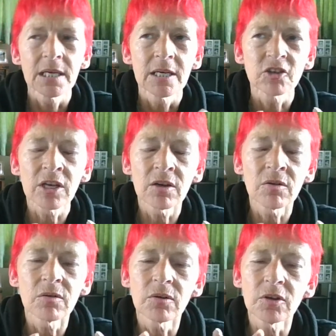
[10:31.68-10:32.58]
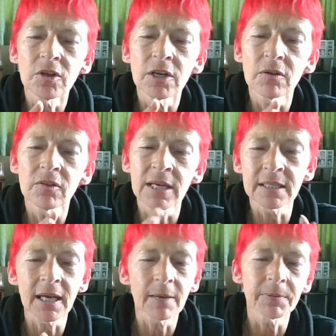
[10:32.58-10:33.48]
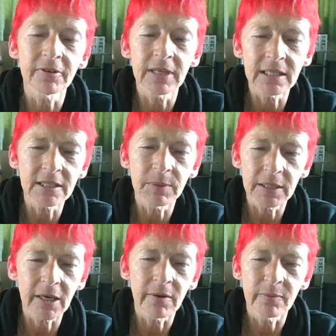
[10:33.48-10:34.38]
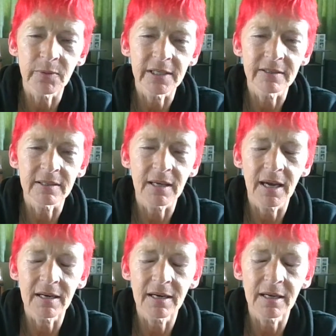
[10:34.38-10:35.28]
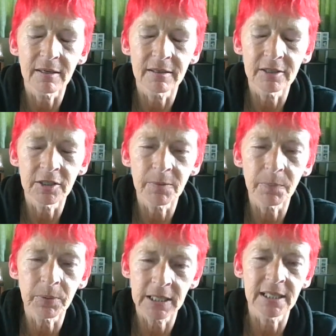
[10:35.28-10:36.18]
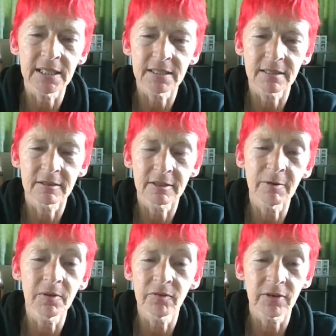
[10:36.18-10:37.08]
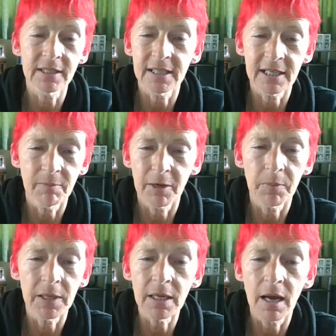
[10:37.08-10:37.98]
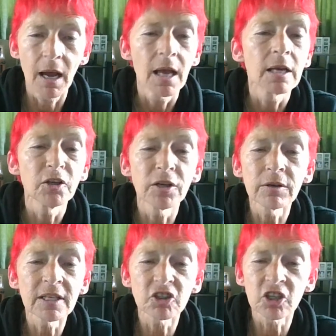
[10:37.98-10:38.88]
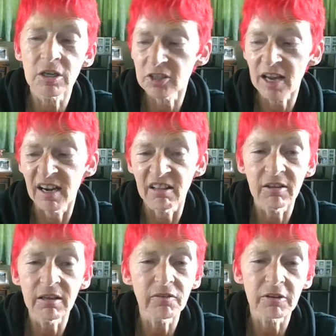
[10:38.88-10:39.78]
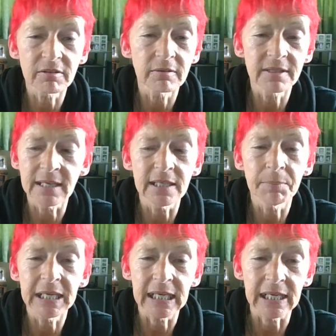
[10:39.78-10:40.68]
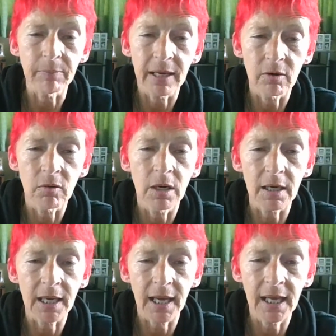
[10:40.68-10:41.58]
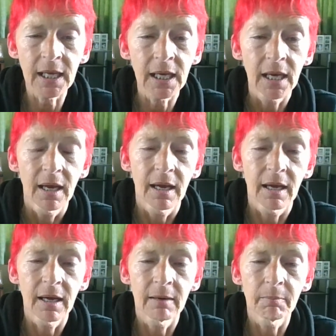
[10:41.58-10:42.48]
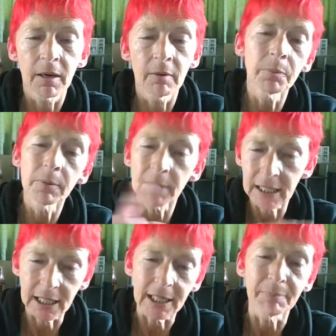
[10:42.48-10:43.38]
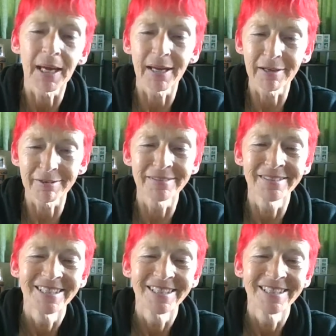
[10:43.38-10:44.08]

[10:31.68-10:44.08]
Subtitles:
So, you know, there's a couple of things to be going with. And, you know, please don't be afraid to email me. You don't get charged anything for sending me an email, okay? I will put my email